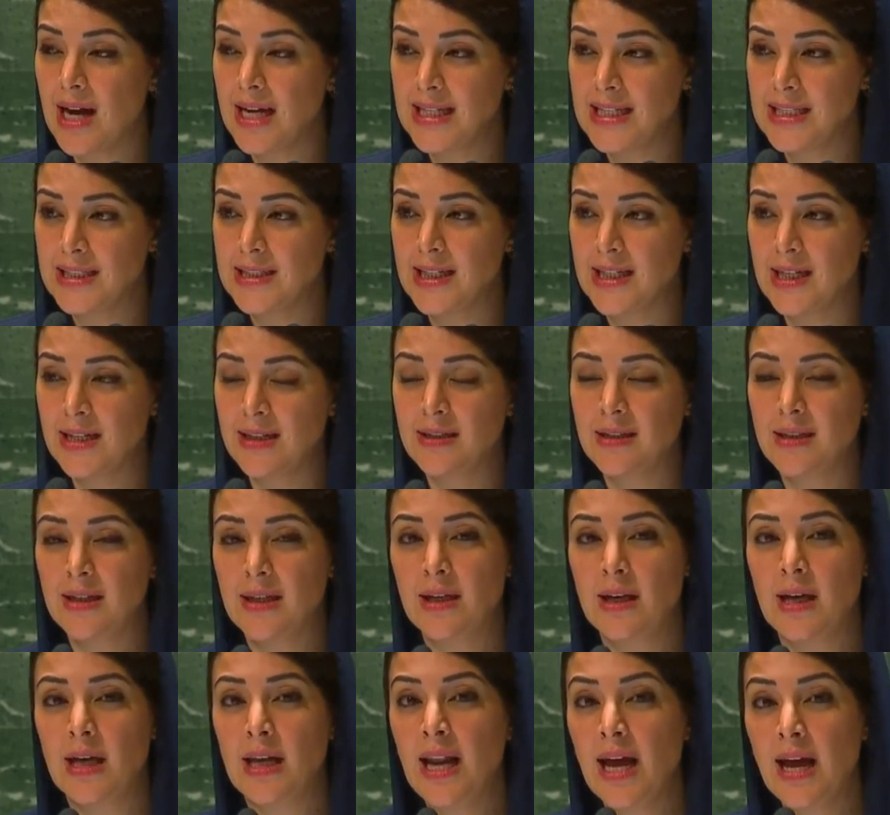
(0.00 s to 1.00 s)
an
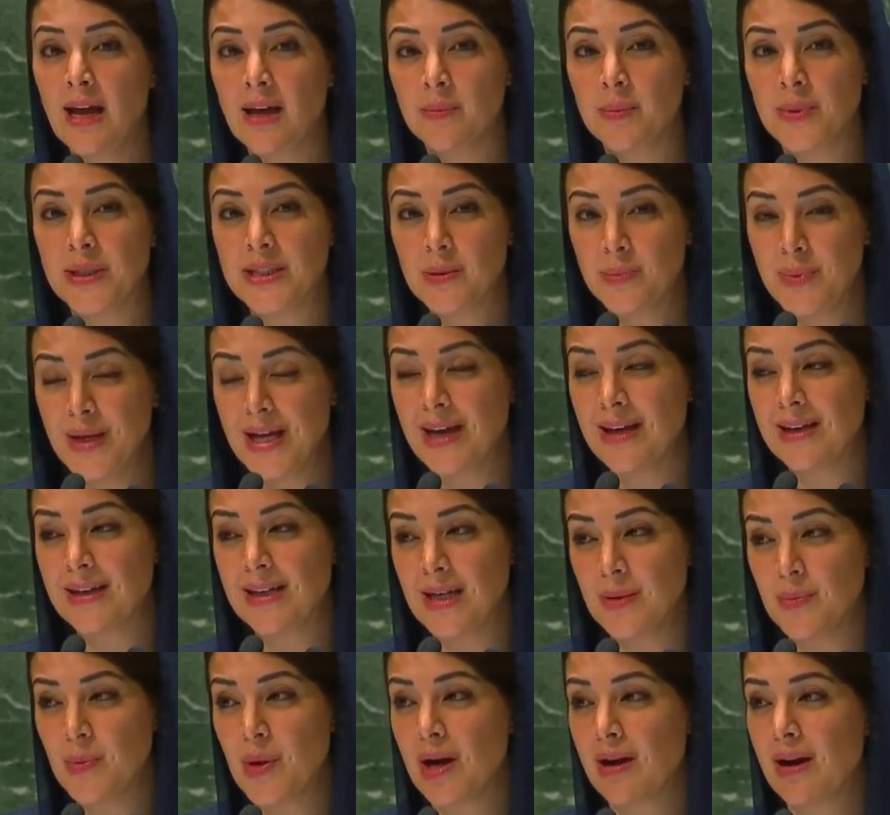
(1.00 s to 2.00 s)
important initiative in
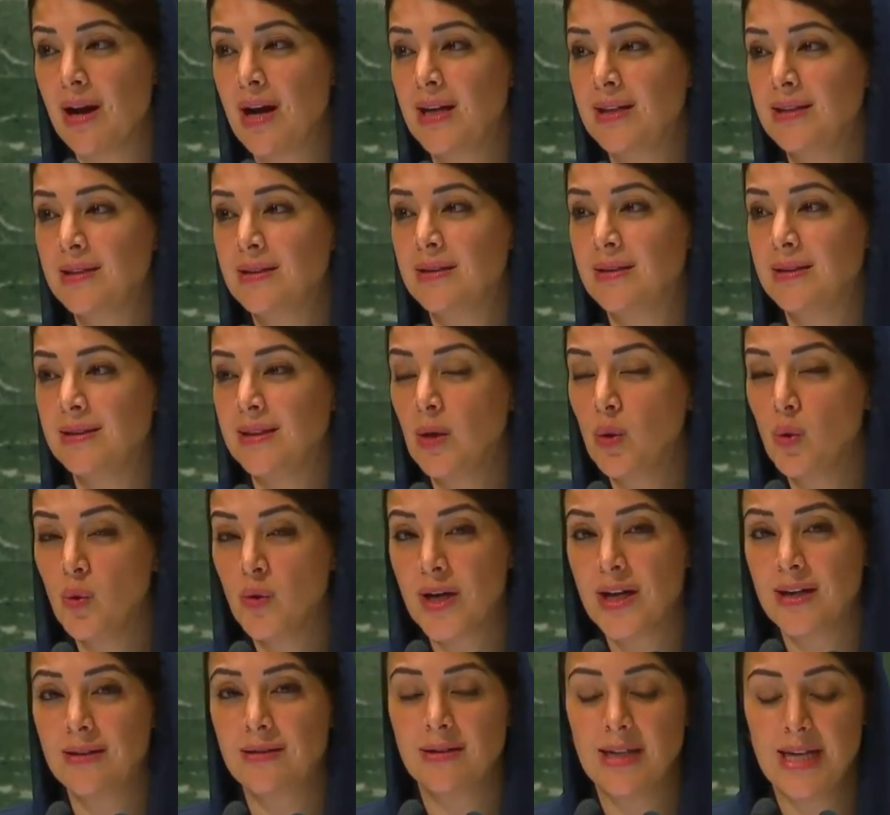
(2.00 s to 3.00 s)
which the
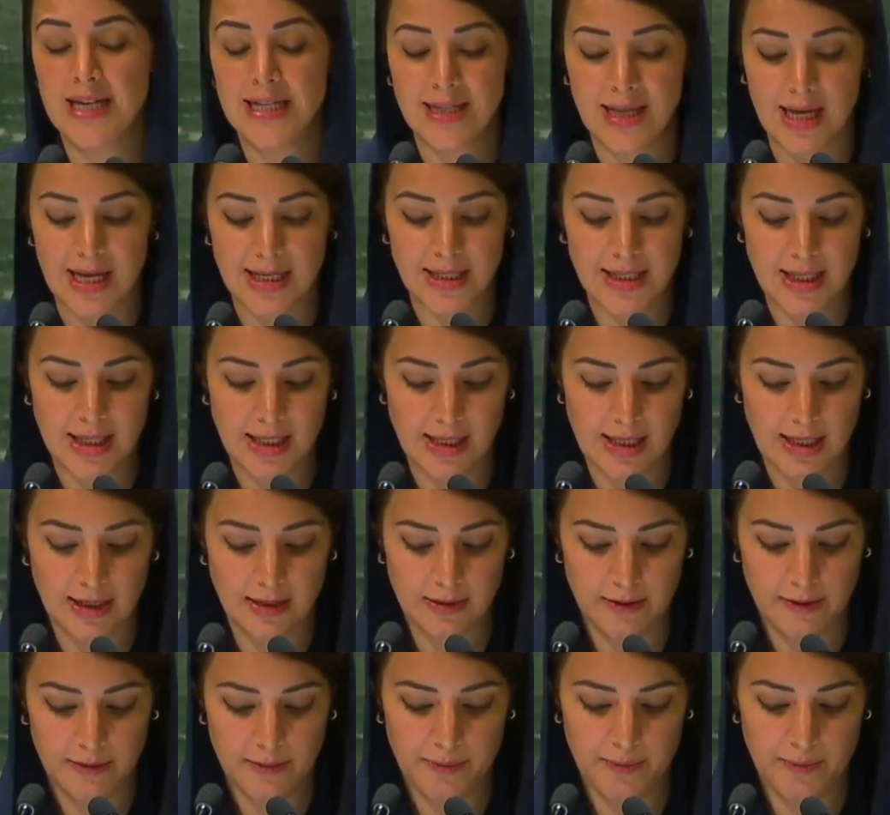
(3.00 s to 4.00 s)
UAE played
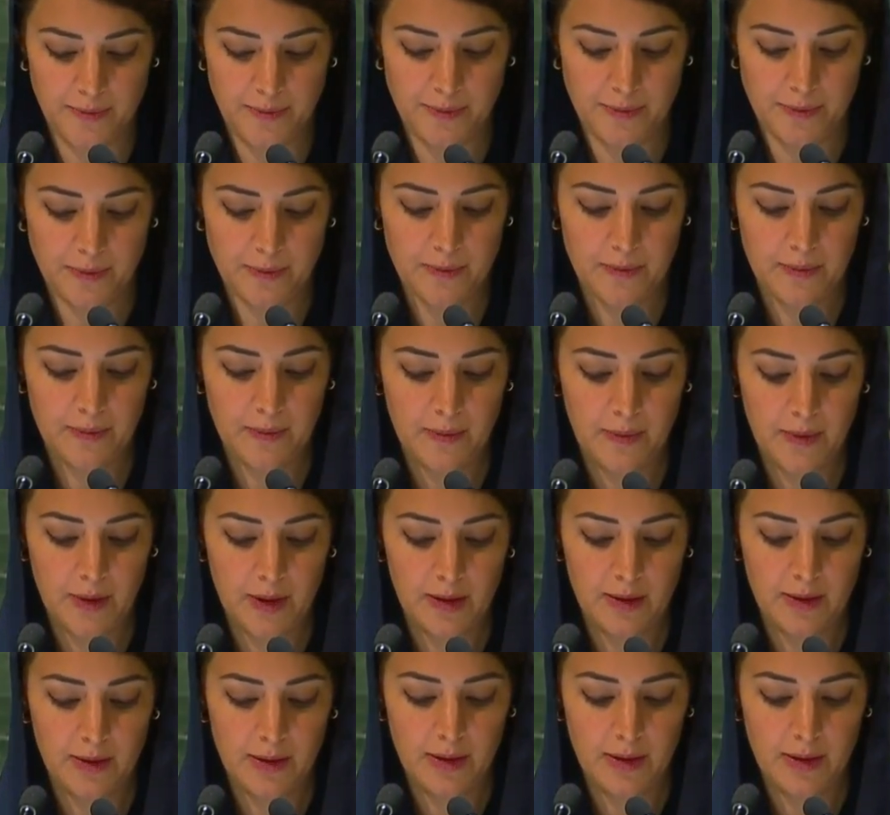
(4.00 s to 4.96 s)
a prominent role.